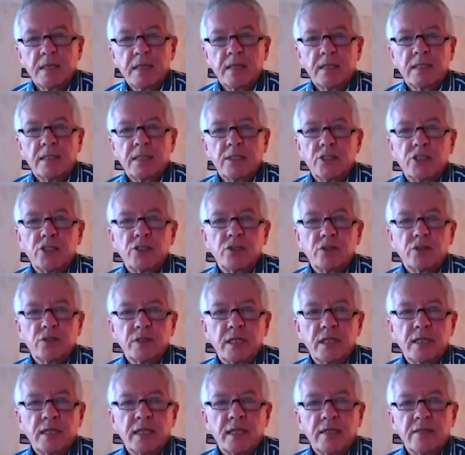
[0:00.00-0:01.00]
and ensure
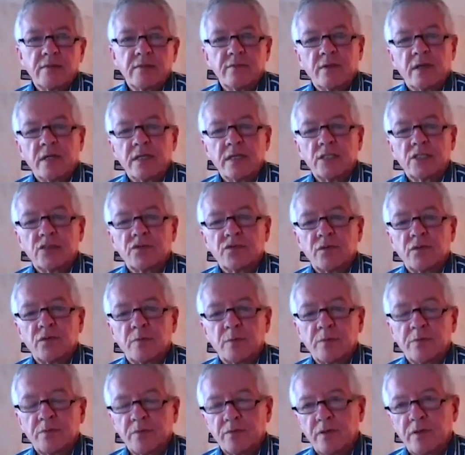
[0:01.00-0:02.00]
they get advice
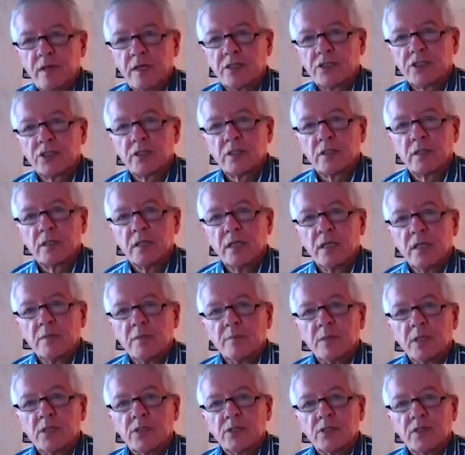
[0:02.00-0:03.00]
from a professional,
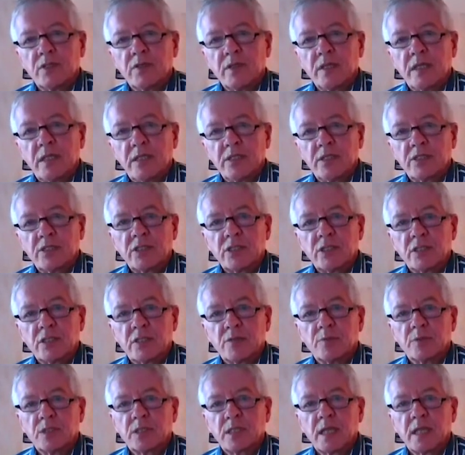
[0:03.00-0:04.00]
because in these
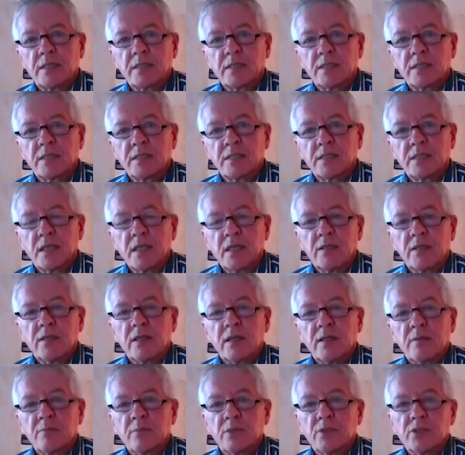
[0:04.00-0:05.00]
circumstances,
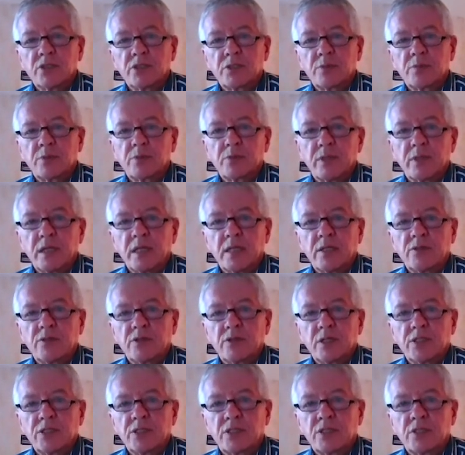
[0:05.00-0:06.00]
they must put the
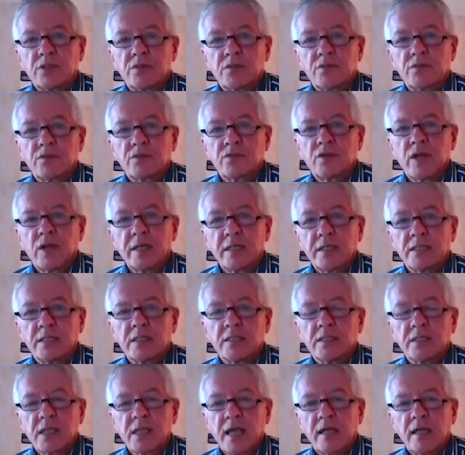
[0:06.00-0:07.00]
interest of
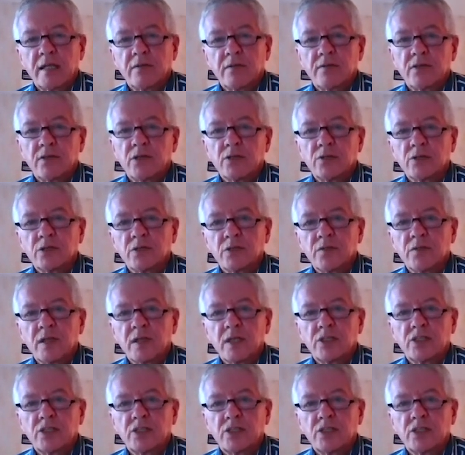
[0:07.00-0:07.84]
creditors ahead of those of their